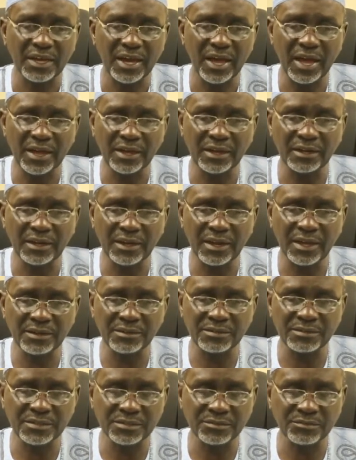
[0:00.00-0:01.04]
I
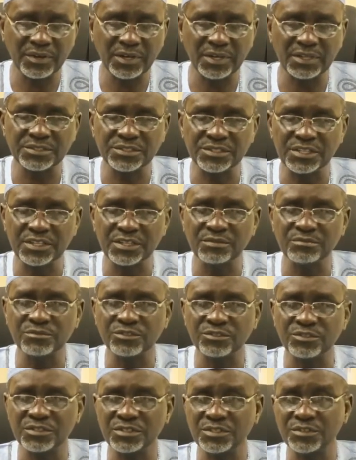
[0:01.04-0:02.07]
led several
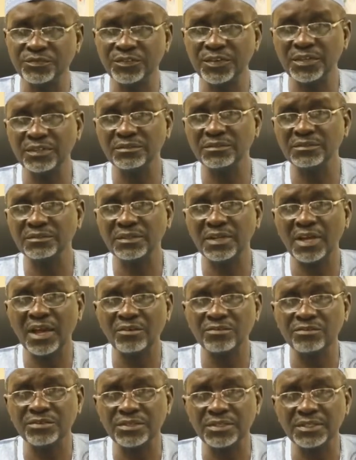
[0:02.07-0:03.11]
teams to different
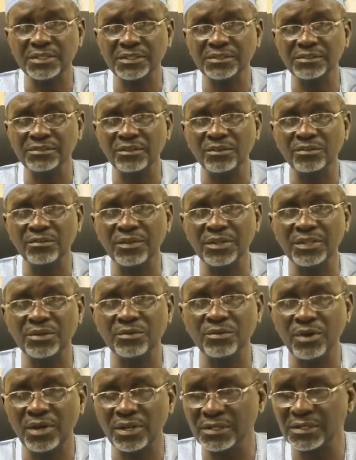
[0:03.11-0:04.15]
countries all over the
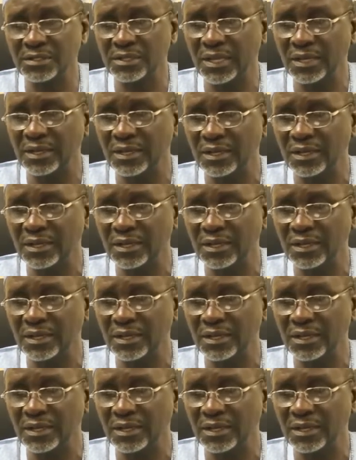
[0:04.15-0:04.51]
world